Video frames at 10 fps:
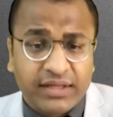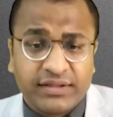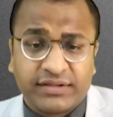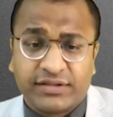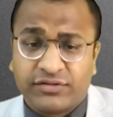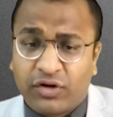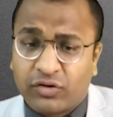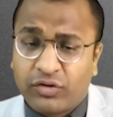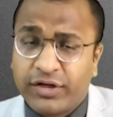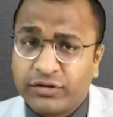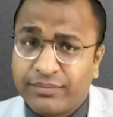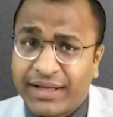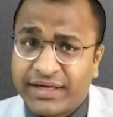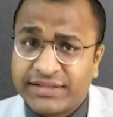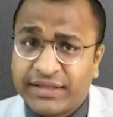This is not only to
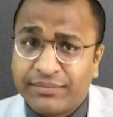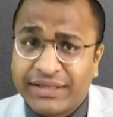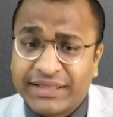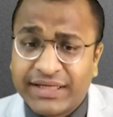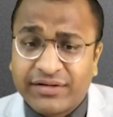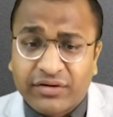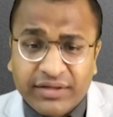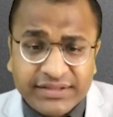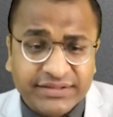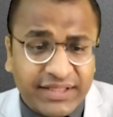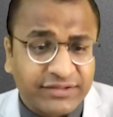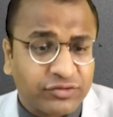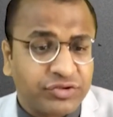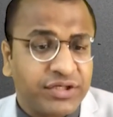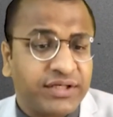manage and mitigate risks
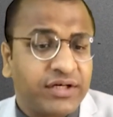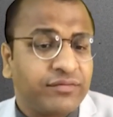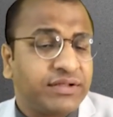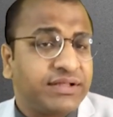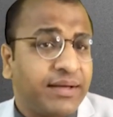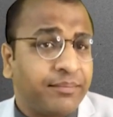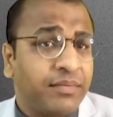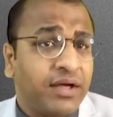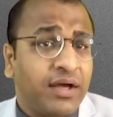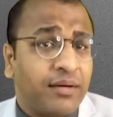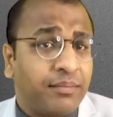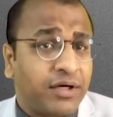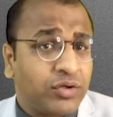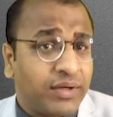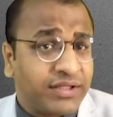associated with them,
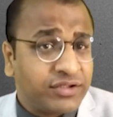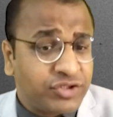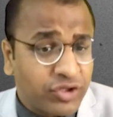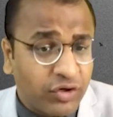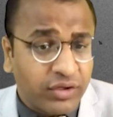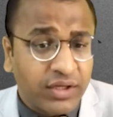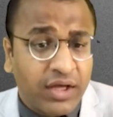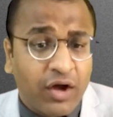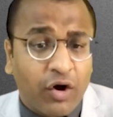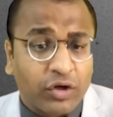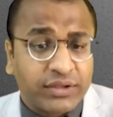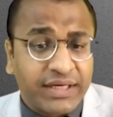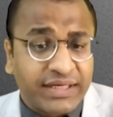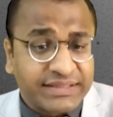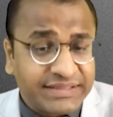but to ensure
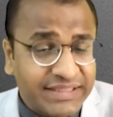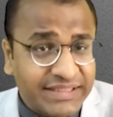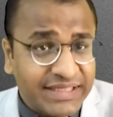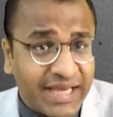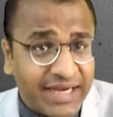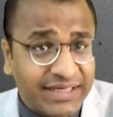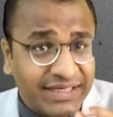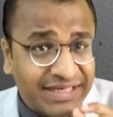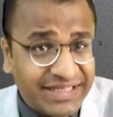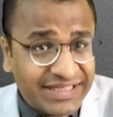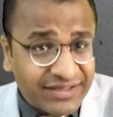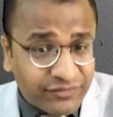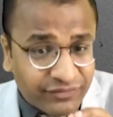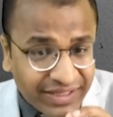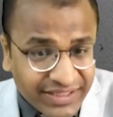authenticity and
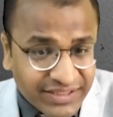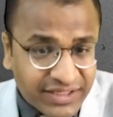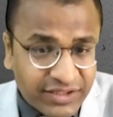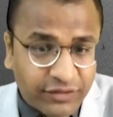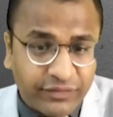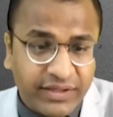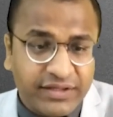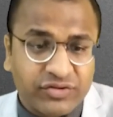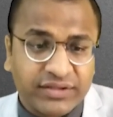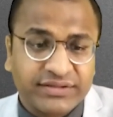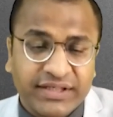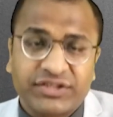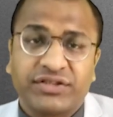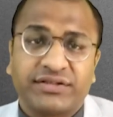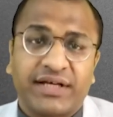legal validity of any
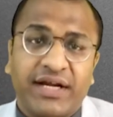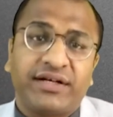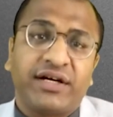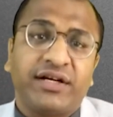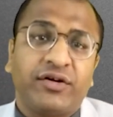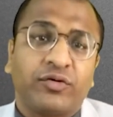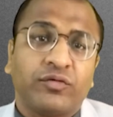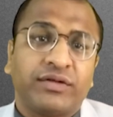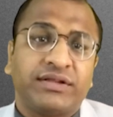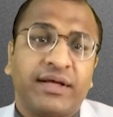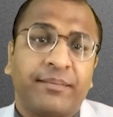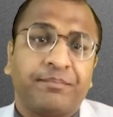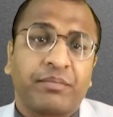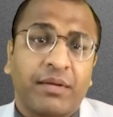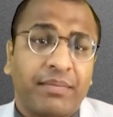transactions entered into with
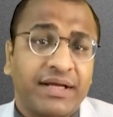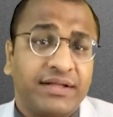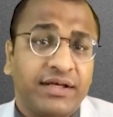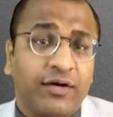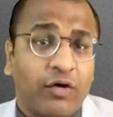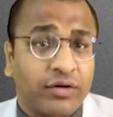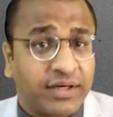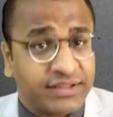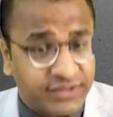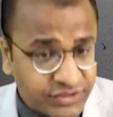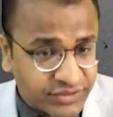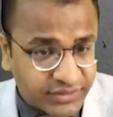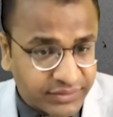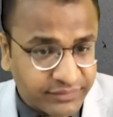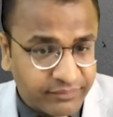them by the organization.
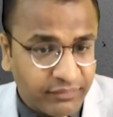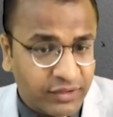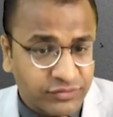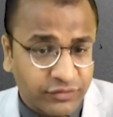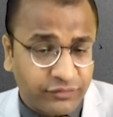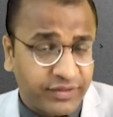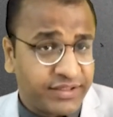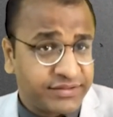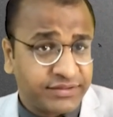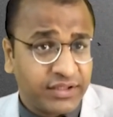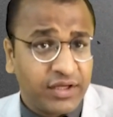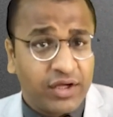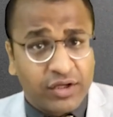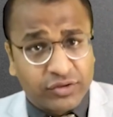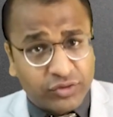So friends,
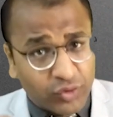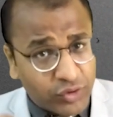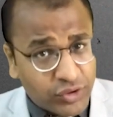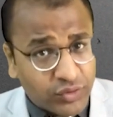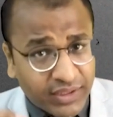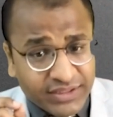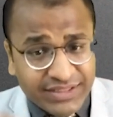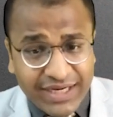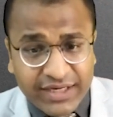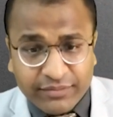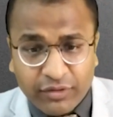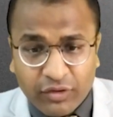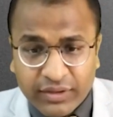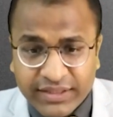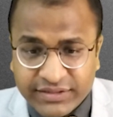though you are a charitable
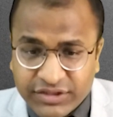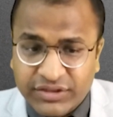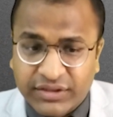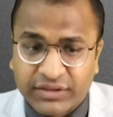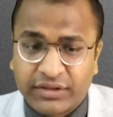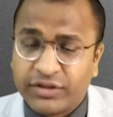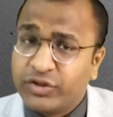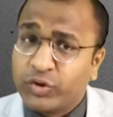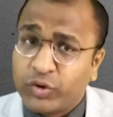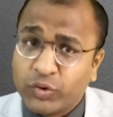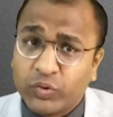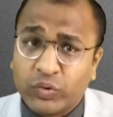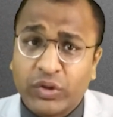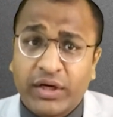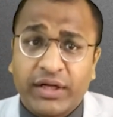organization, you
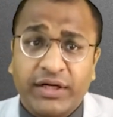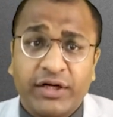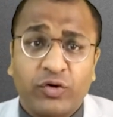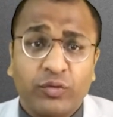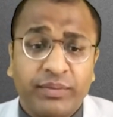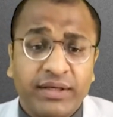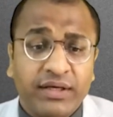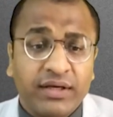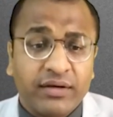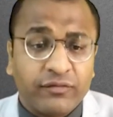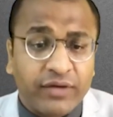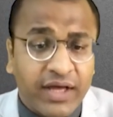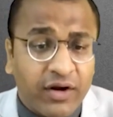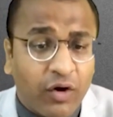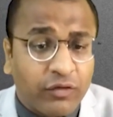too need to be
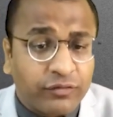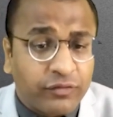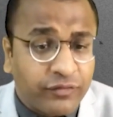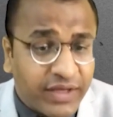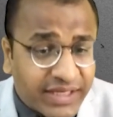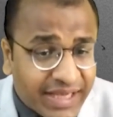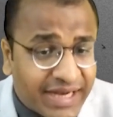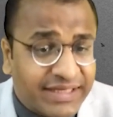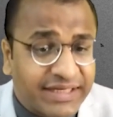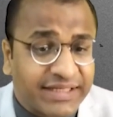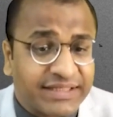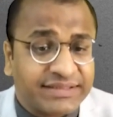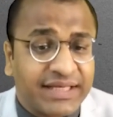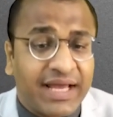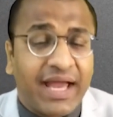aware of fake
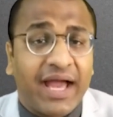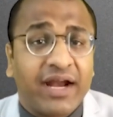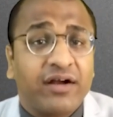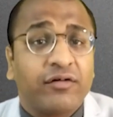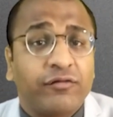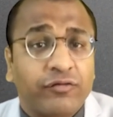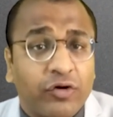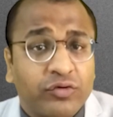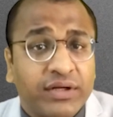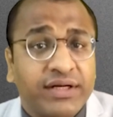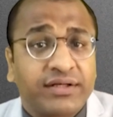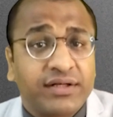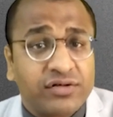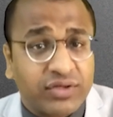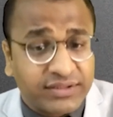entities and fraudulent
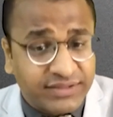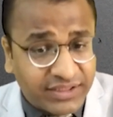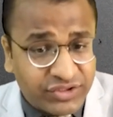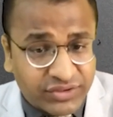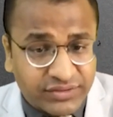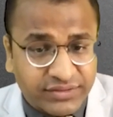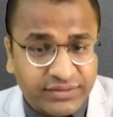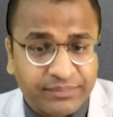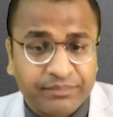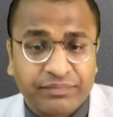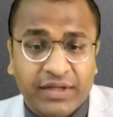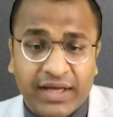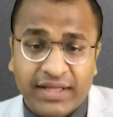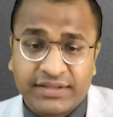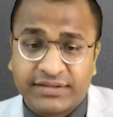transactions.
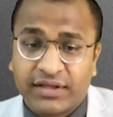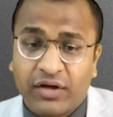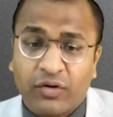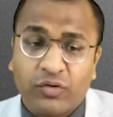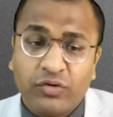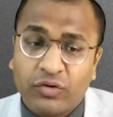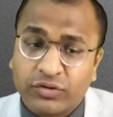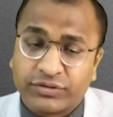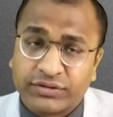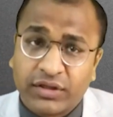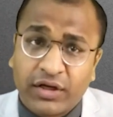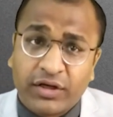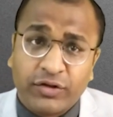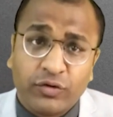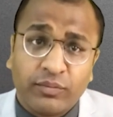Else, who knows,
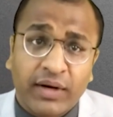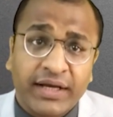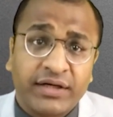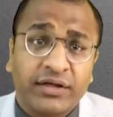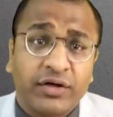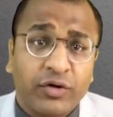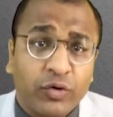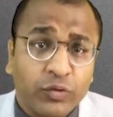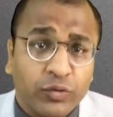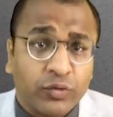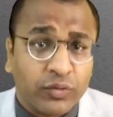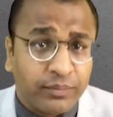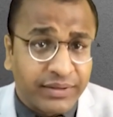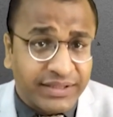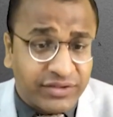you might too
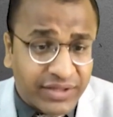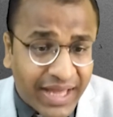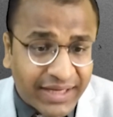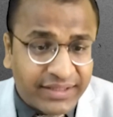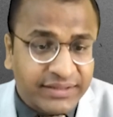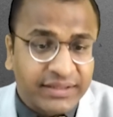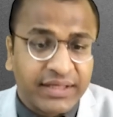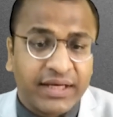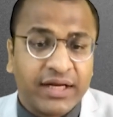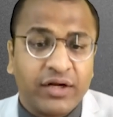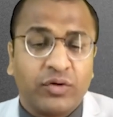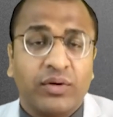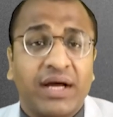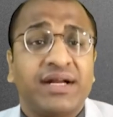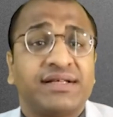be dragged into
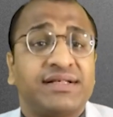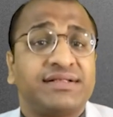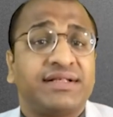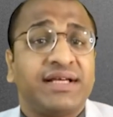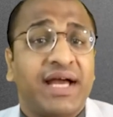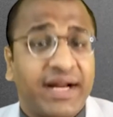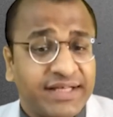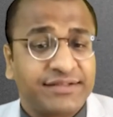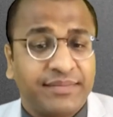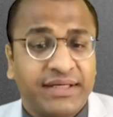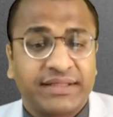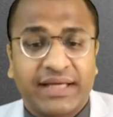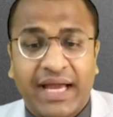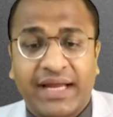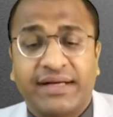unnecessary harassment
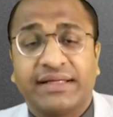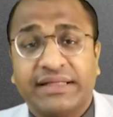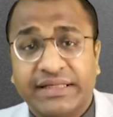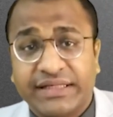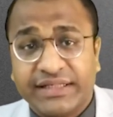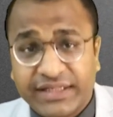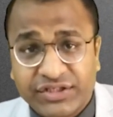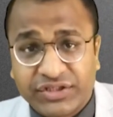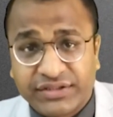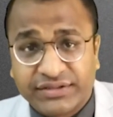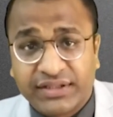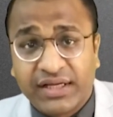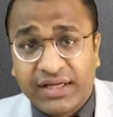and litigations